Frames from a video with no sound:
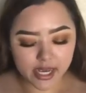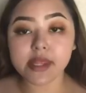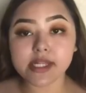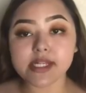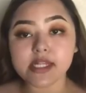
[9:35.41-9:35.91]
And
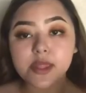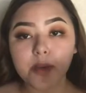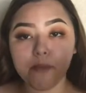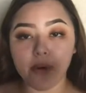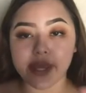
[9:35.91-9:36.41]
this is
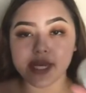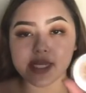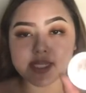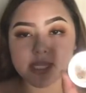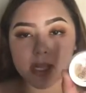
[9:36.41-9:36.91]
the Boing
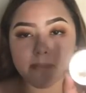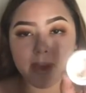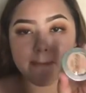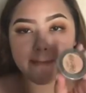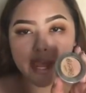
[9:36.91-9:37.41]
Concealer
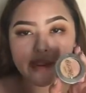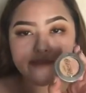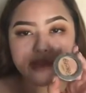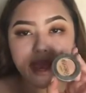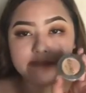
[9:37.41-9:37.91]
by
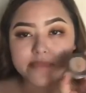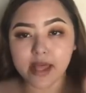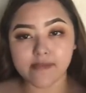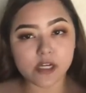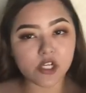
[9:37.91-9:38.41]
Benefit. I've
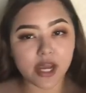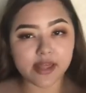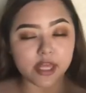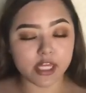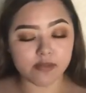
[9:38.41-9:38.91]
never
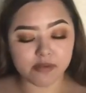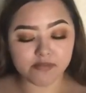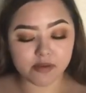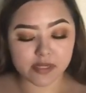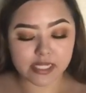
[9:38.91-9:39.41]
tried this, but
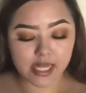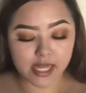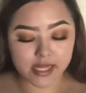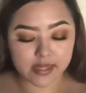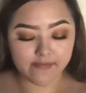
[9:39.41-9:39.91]
people say
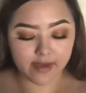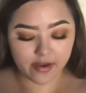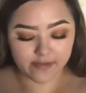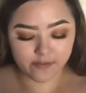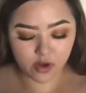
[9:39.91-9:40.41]
that it's
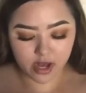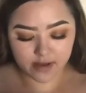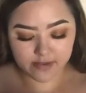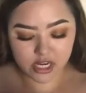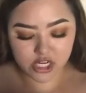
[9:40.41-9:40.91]
very full
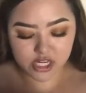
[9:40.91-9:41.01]
coverage.